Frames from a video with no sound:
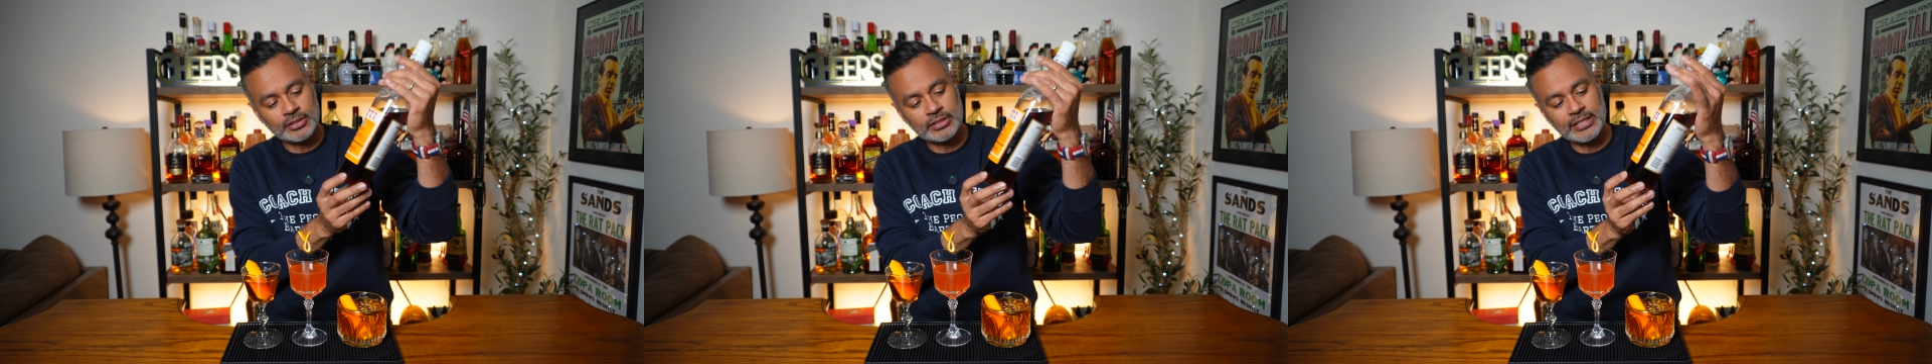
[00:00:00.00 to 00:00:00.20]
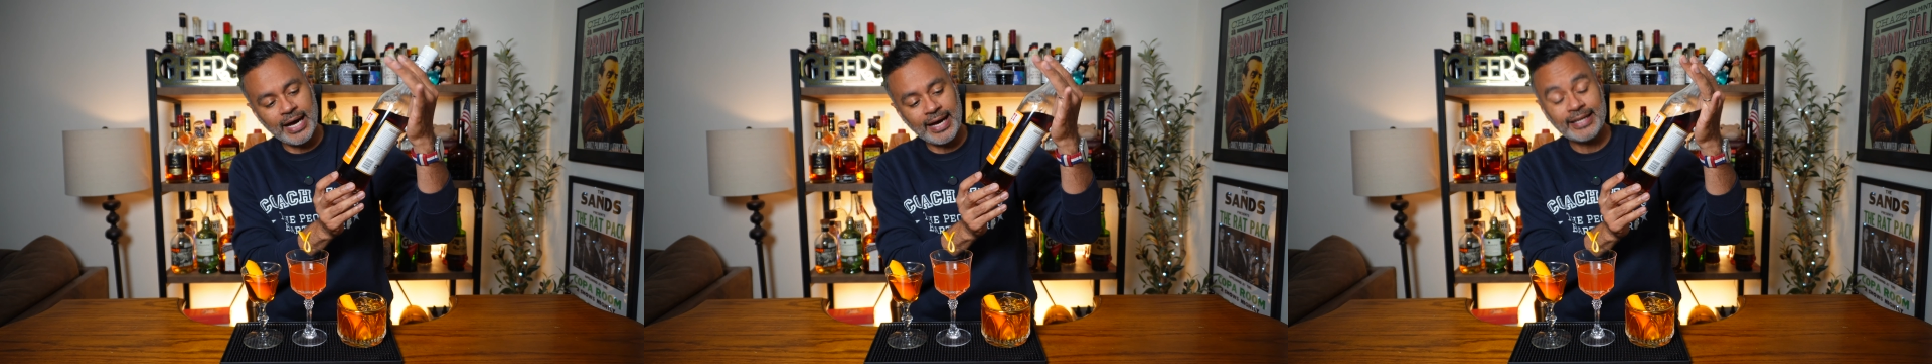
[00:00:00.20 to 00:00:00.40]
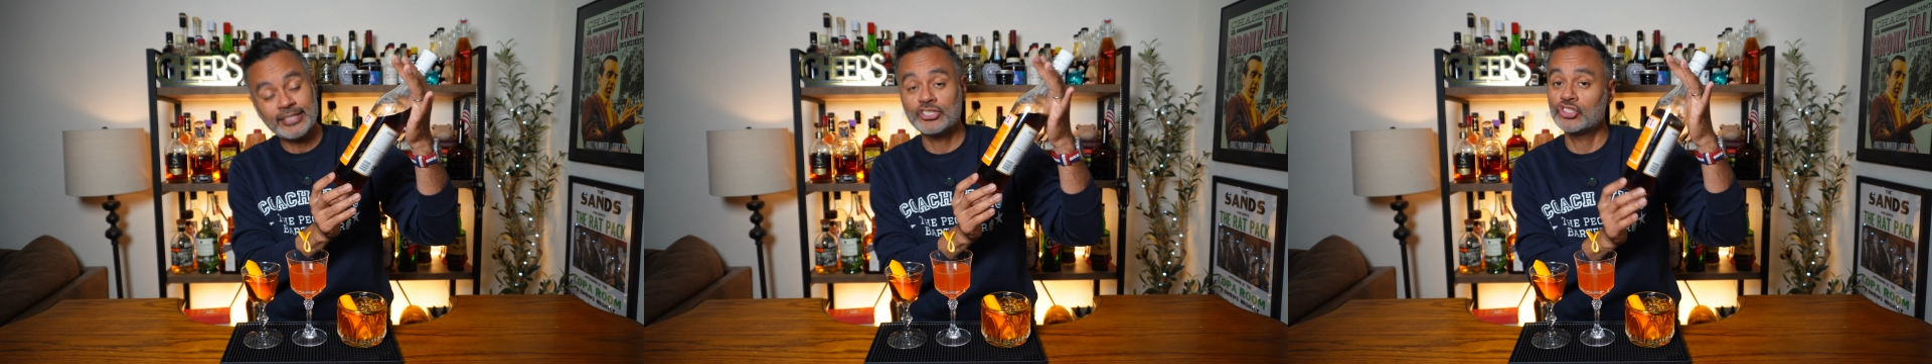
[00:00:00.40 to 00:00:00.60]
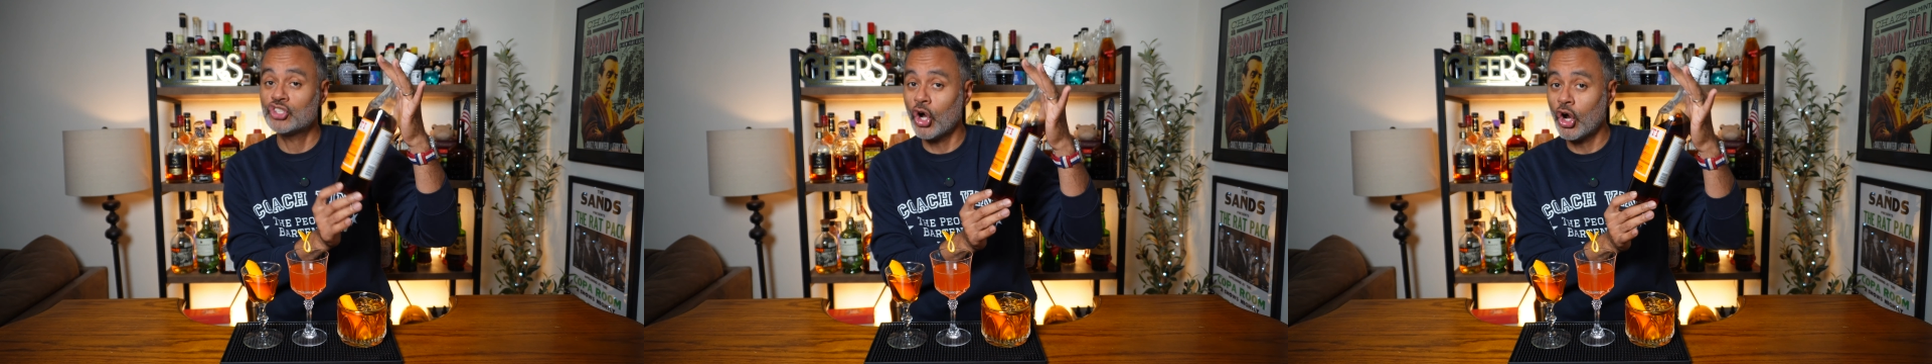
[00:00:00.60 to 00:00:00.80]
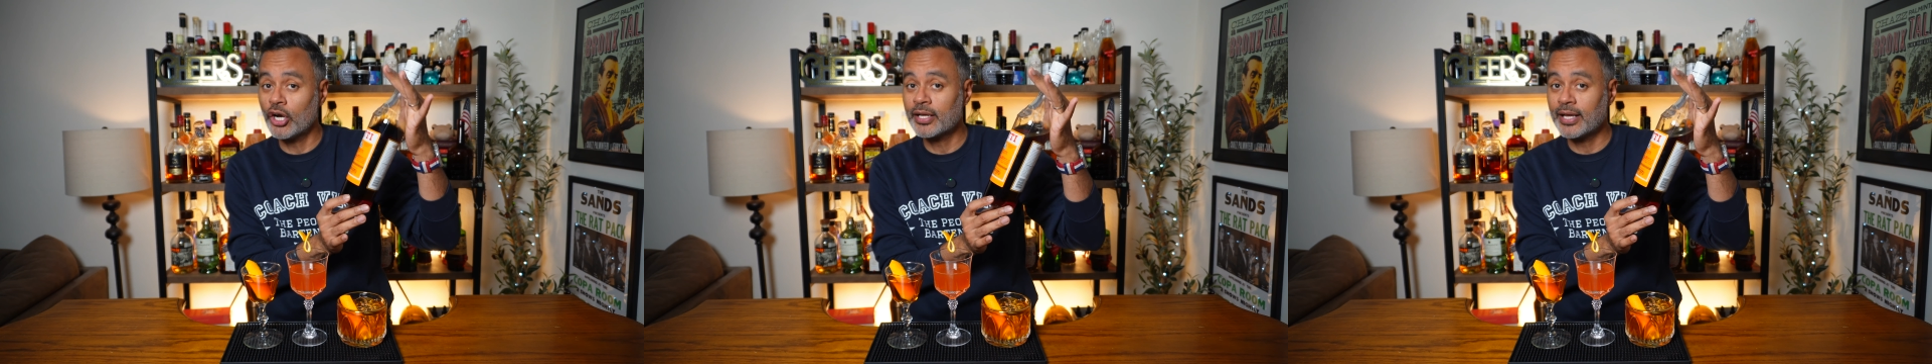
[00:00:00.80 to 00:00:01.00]
not as
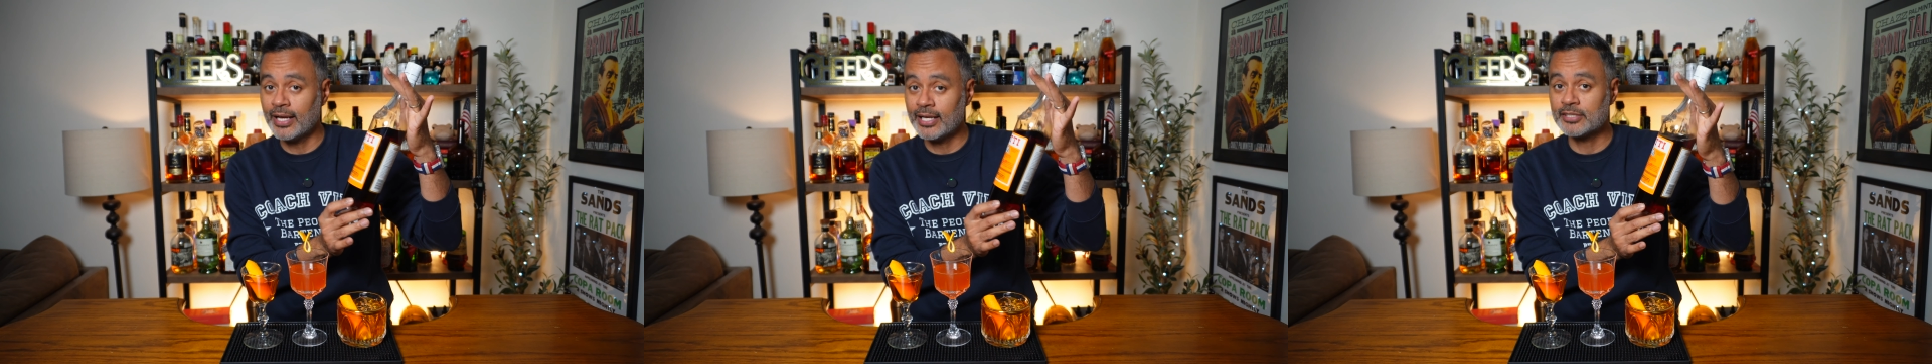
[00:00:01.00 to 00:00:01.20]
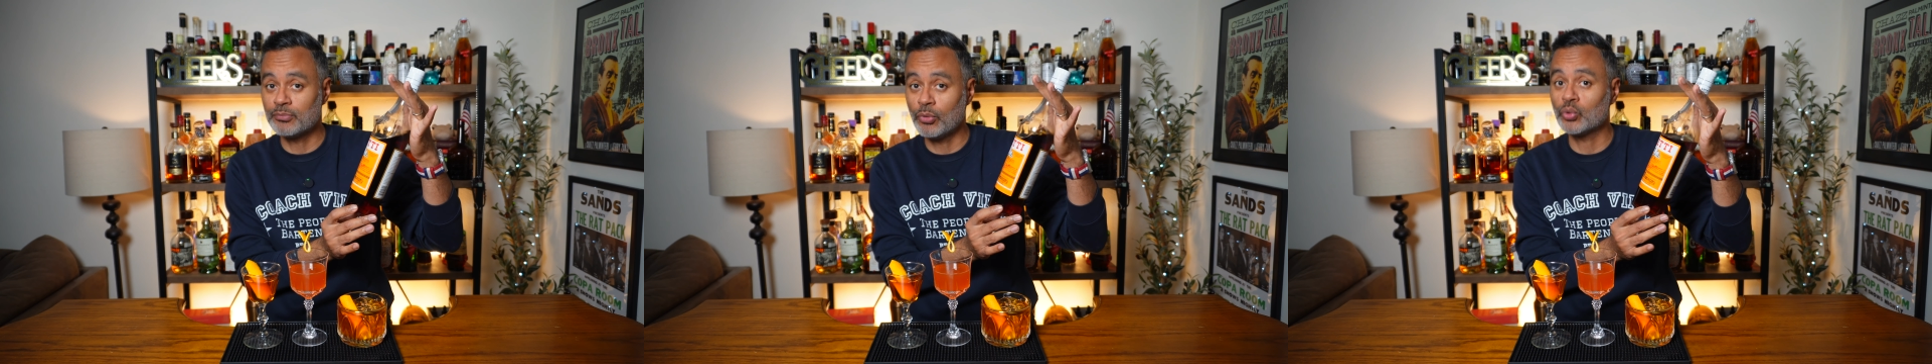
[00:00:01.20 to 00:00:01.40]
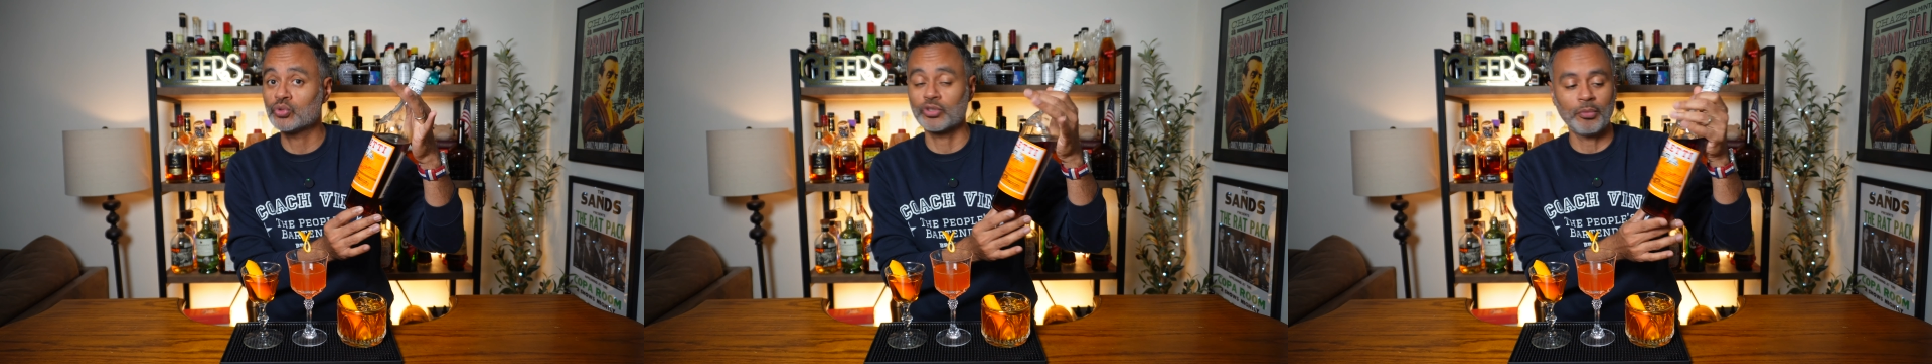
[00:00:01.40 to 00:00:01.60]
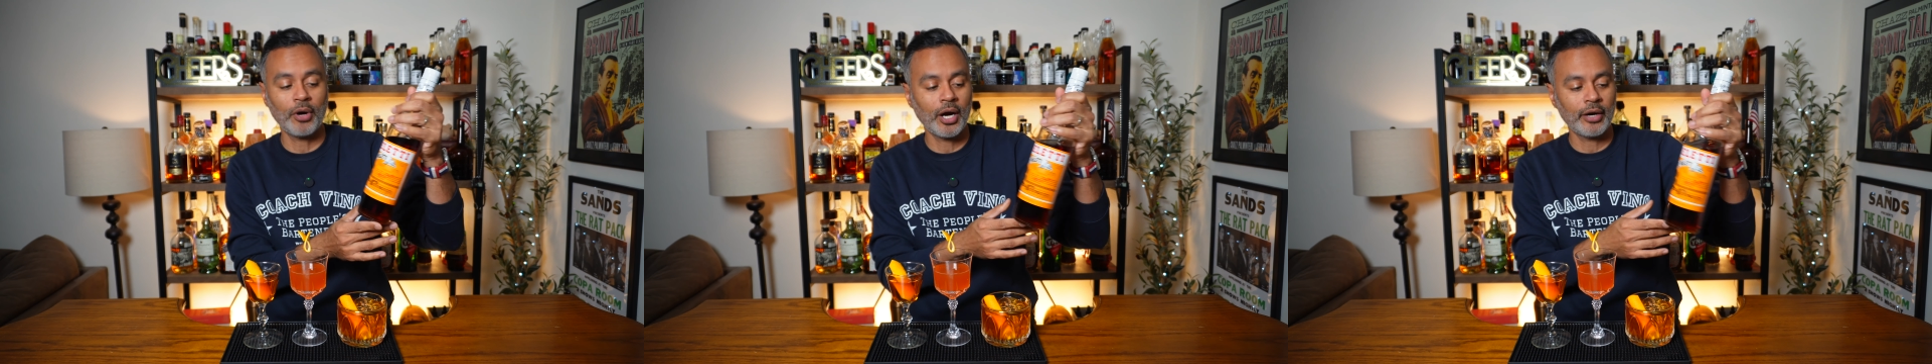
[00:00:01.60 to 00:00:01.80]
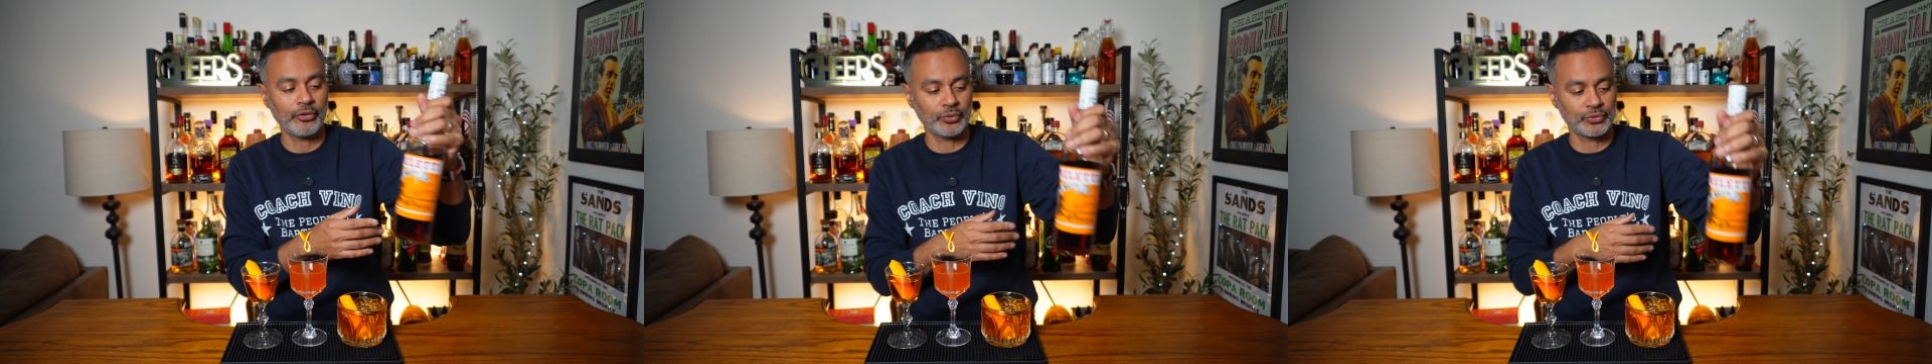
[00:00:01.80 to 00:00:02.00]
dark as most
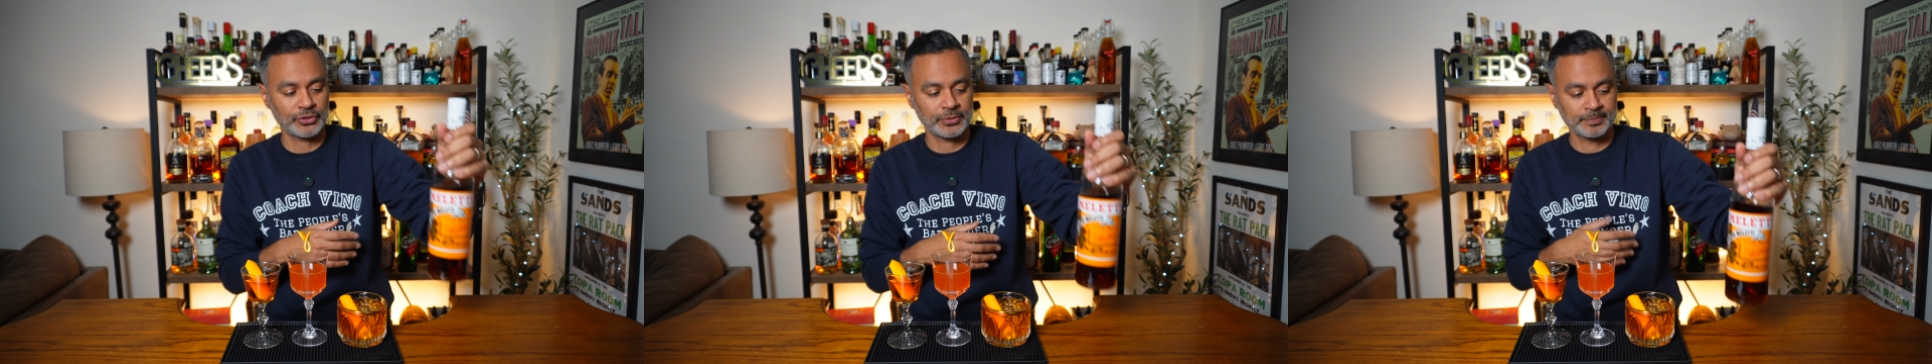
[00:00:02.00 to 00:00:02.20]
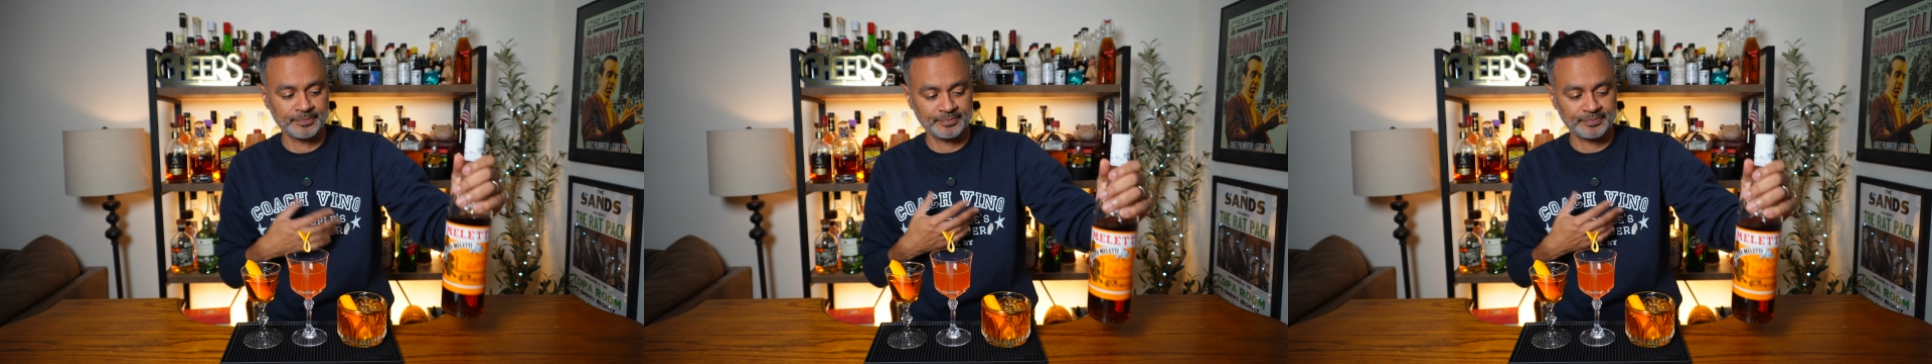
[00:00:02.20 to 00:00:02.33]
Amaros.